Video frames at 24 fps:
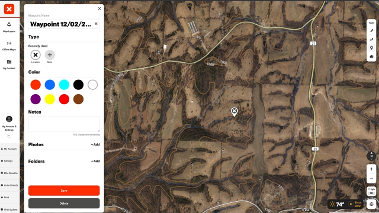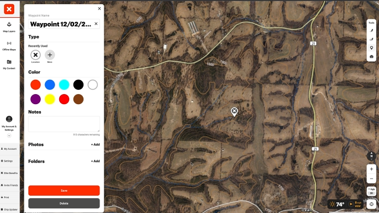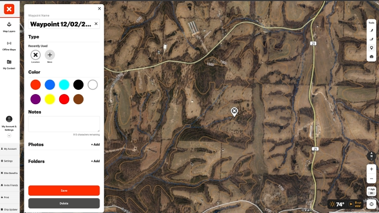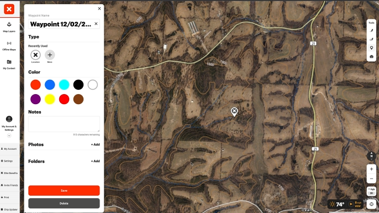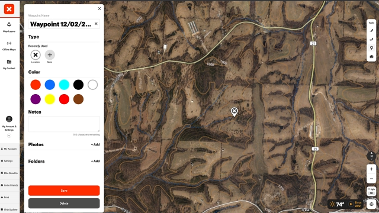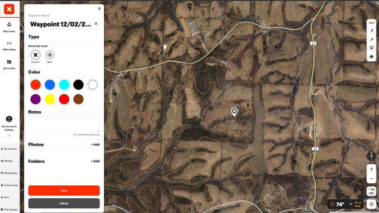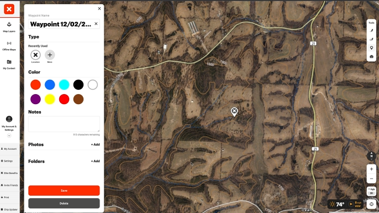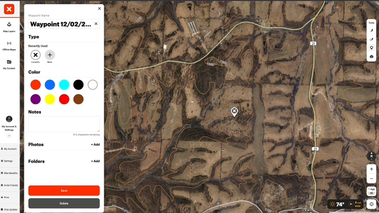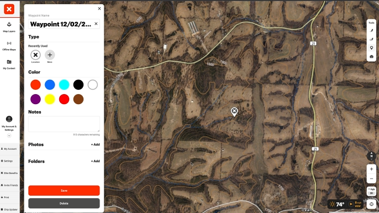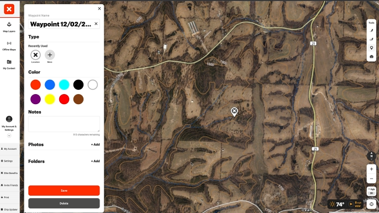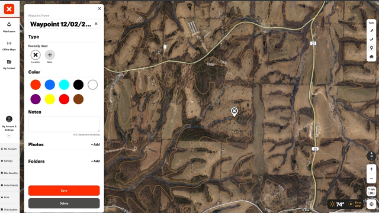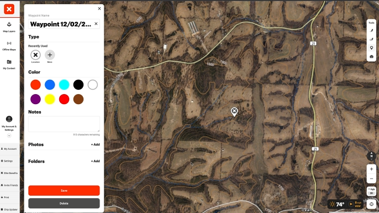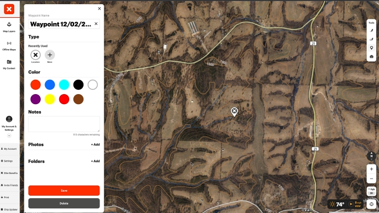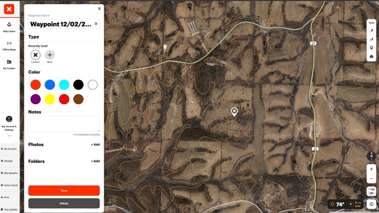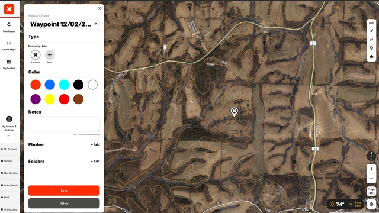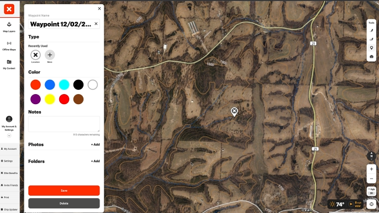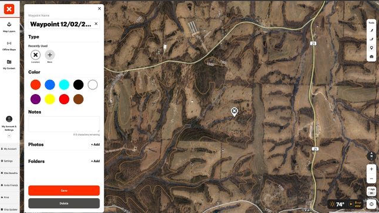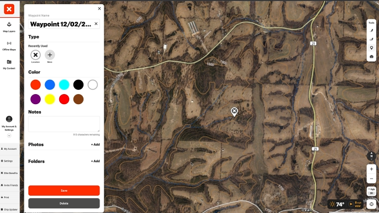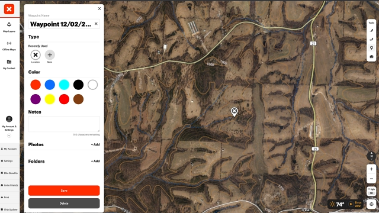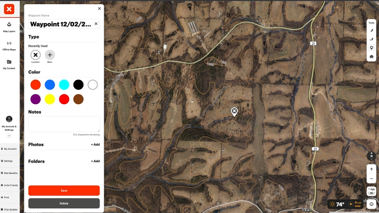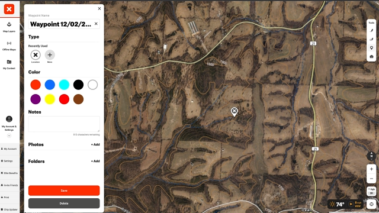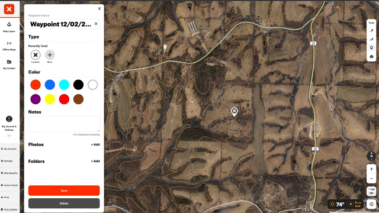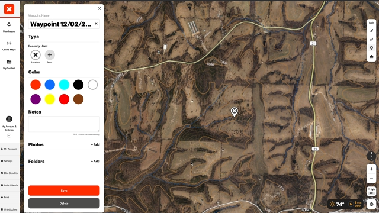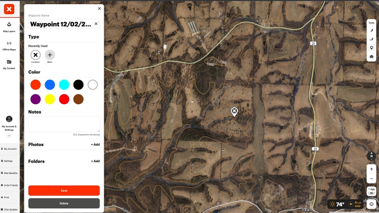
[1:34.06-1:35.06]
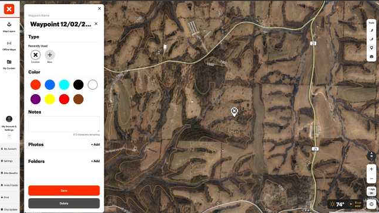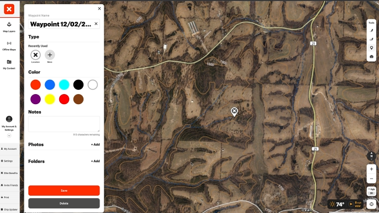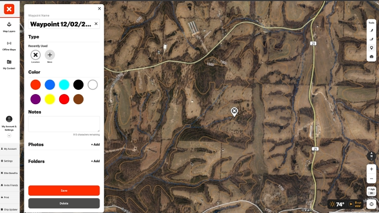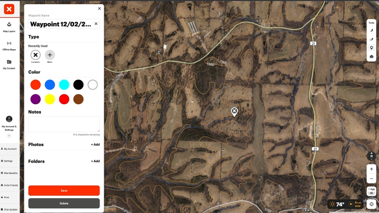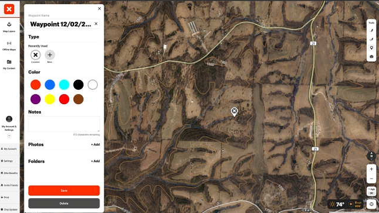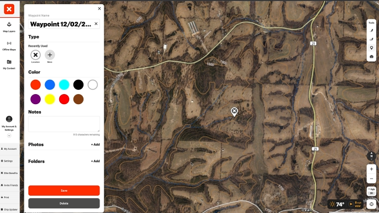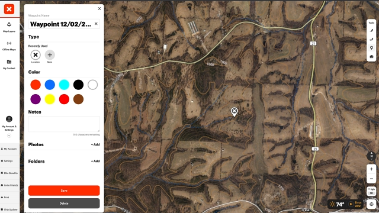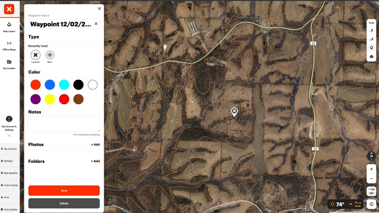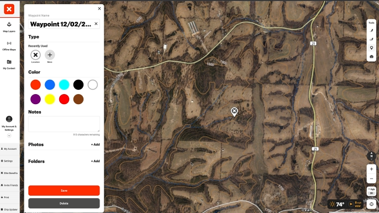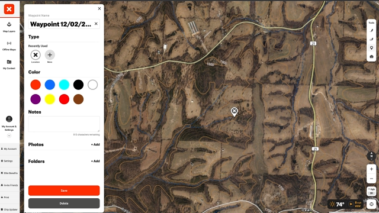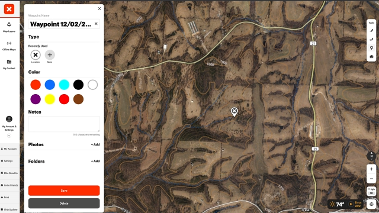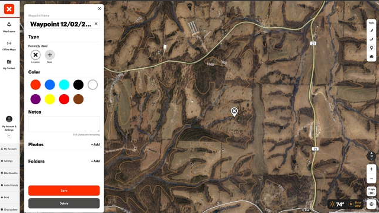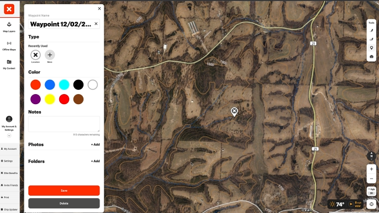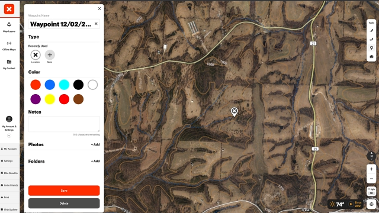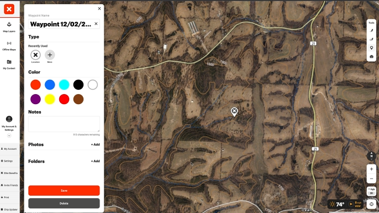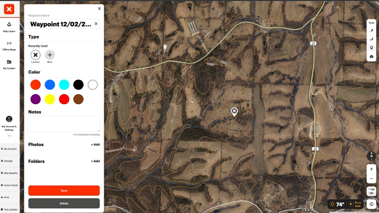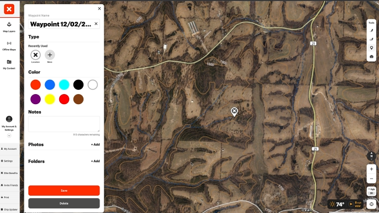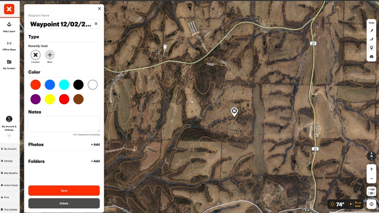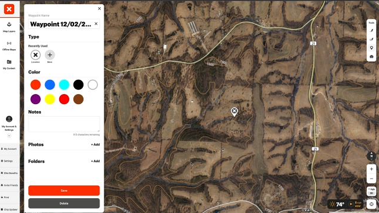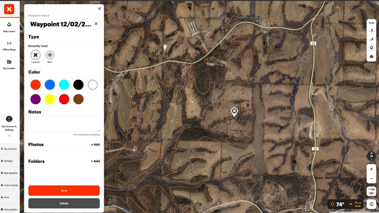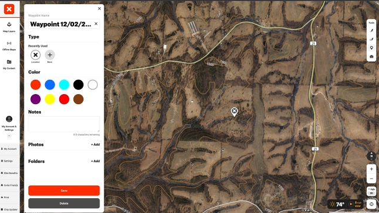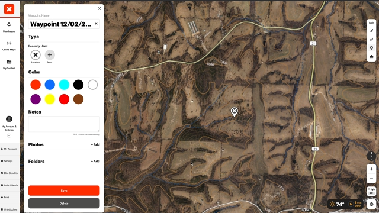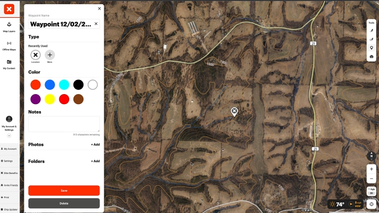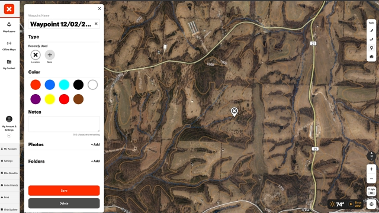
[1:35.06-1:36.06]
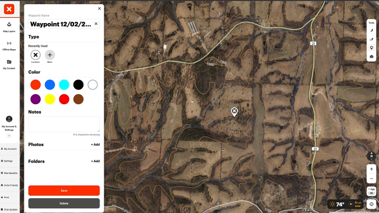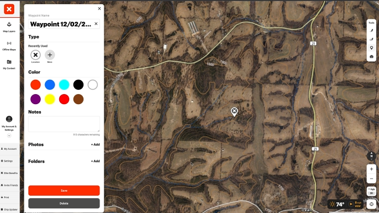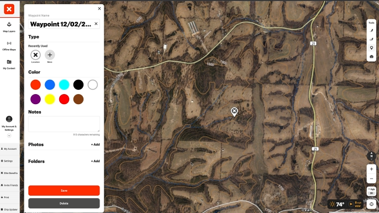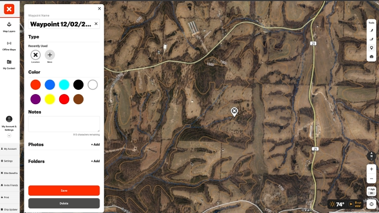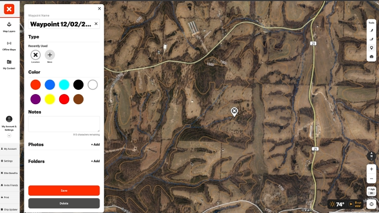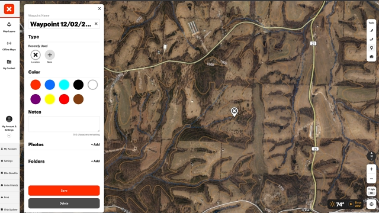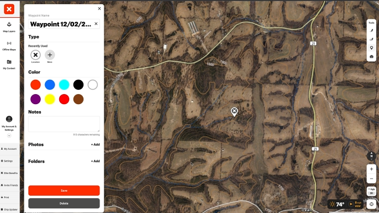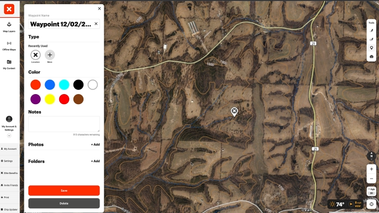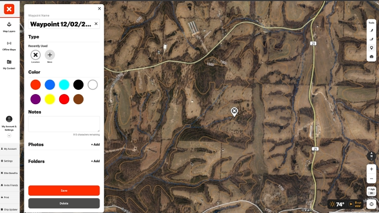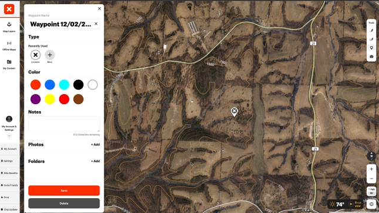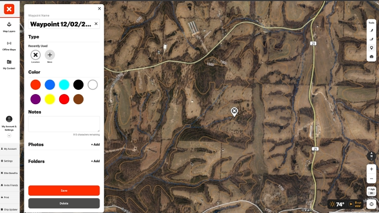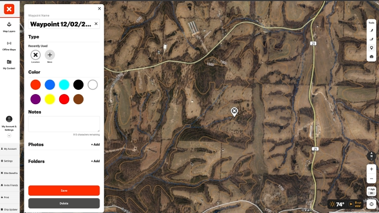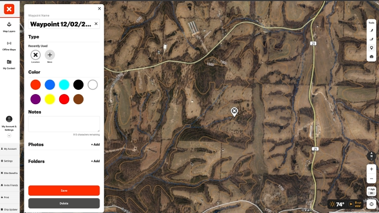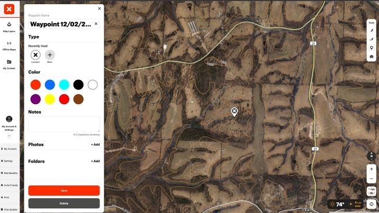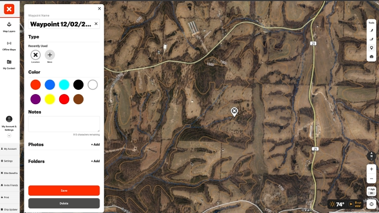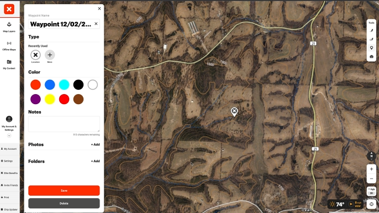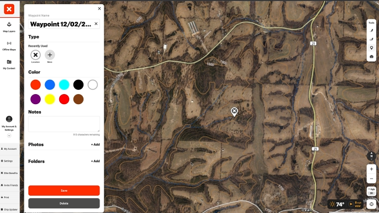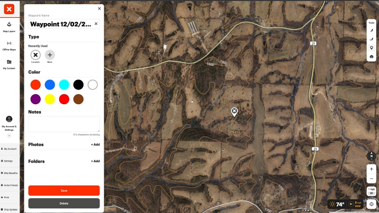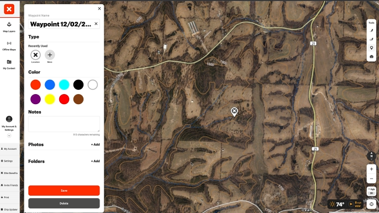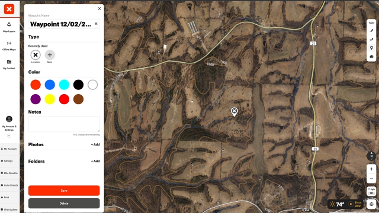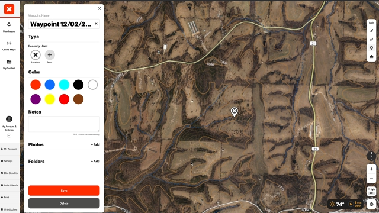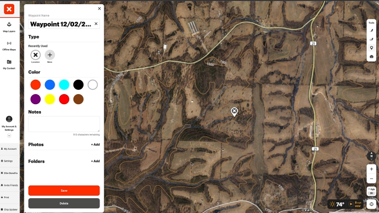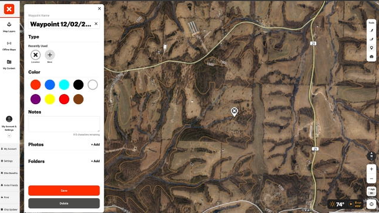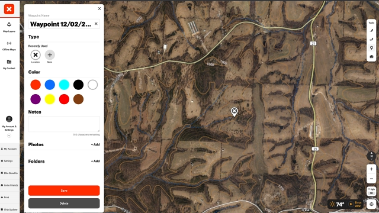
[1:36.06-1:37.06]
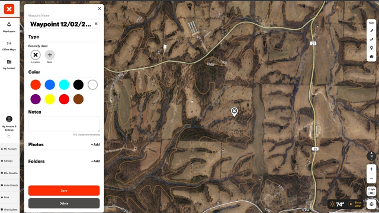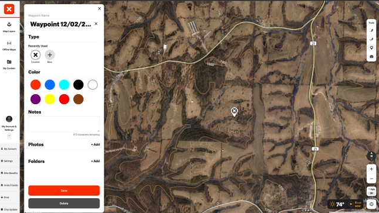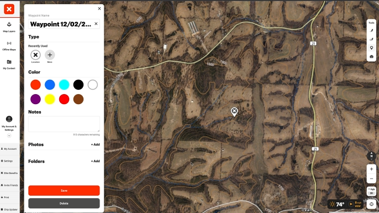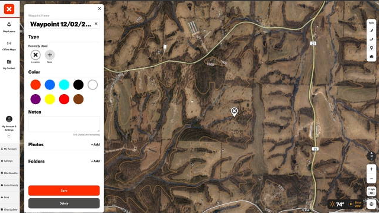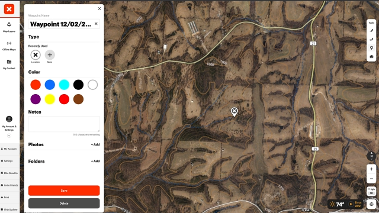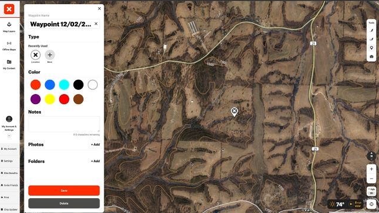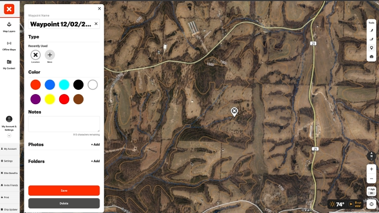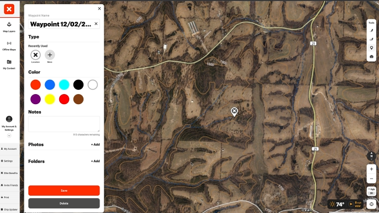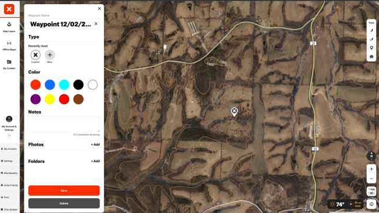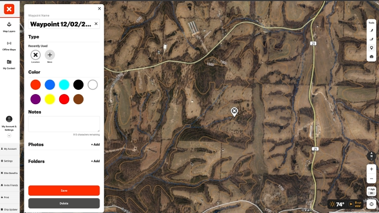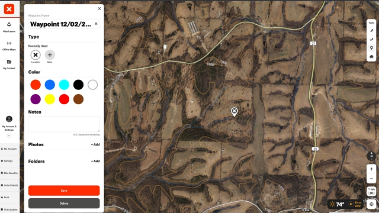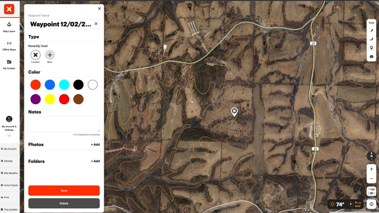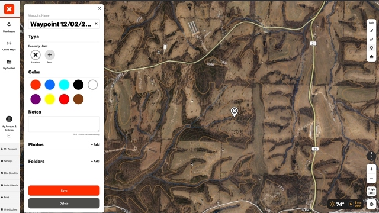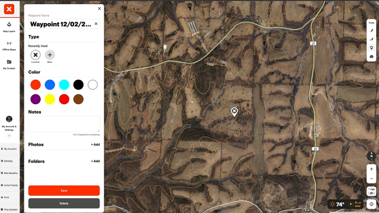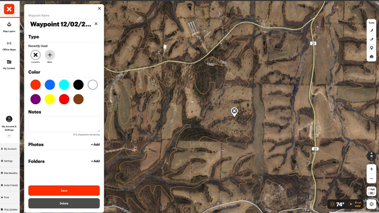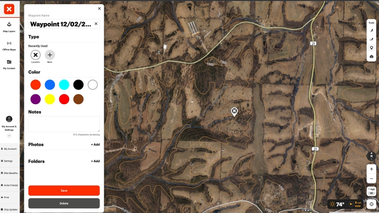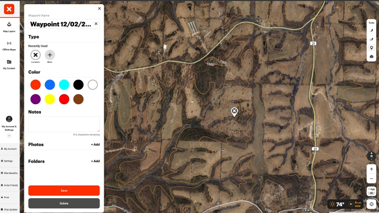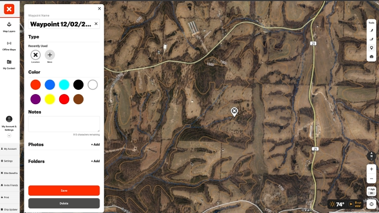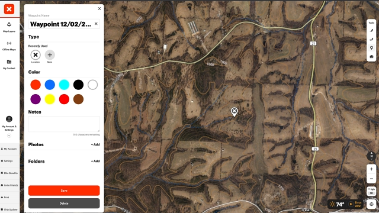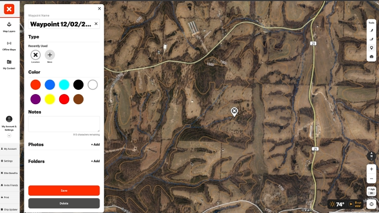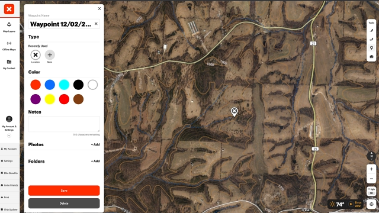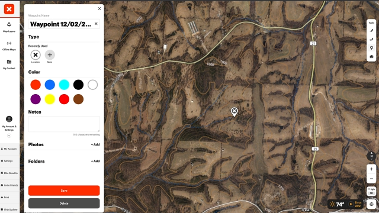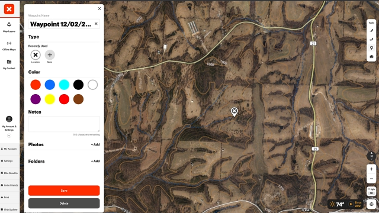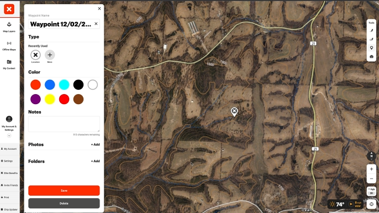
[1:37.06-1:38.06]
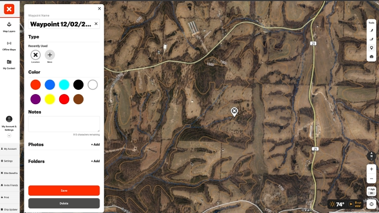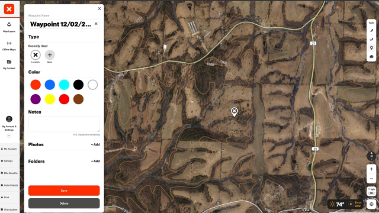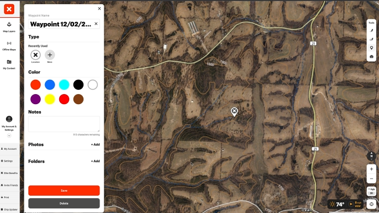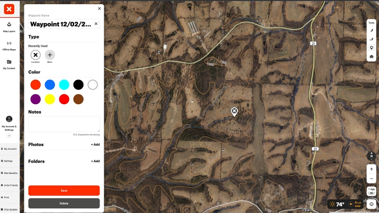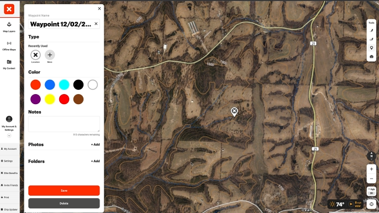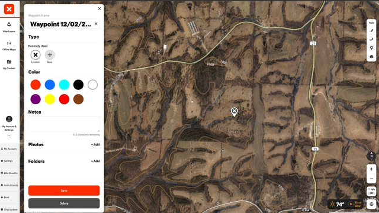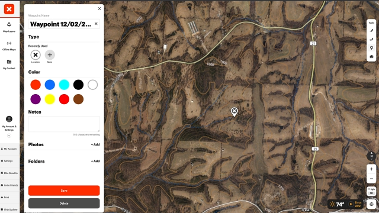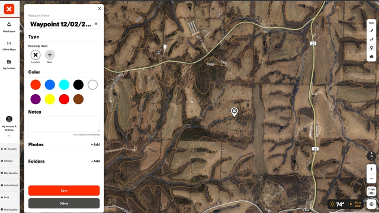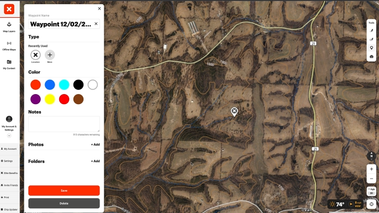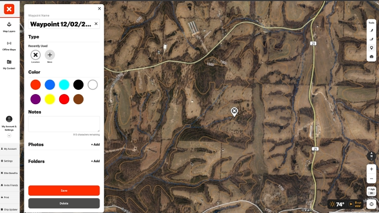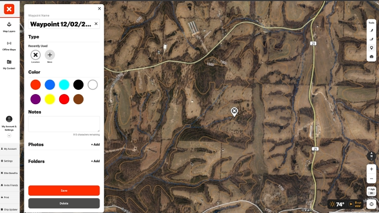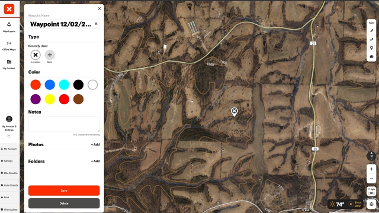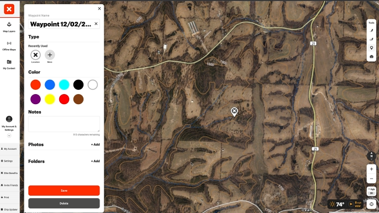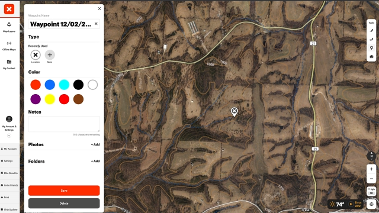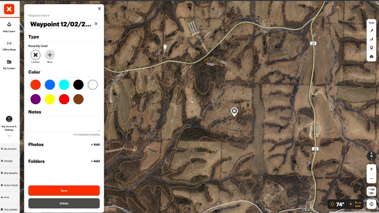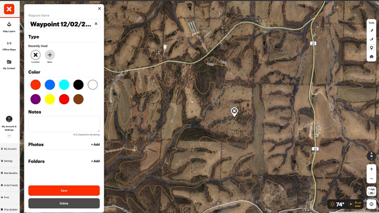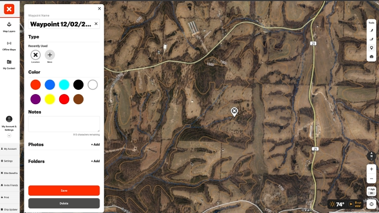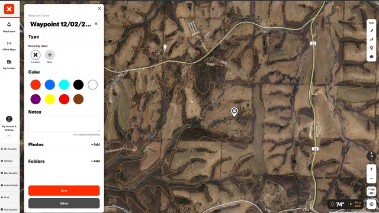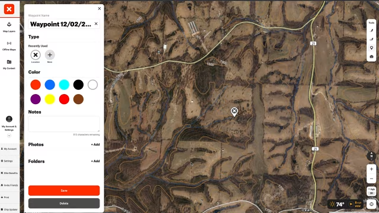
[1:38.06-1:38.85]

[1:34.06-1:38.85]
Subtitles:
No face is visible, so there are no lips to read.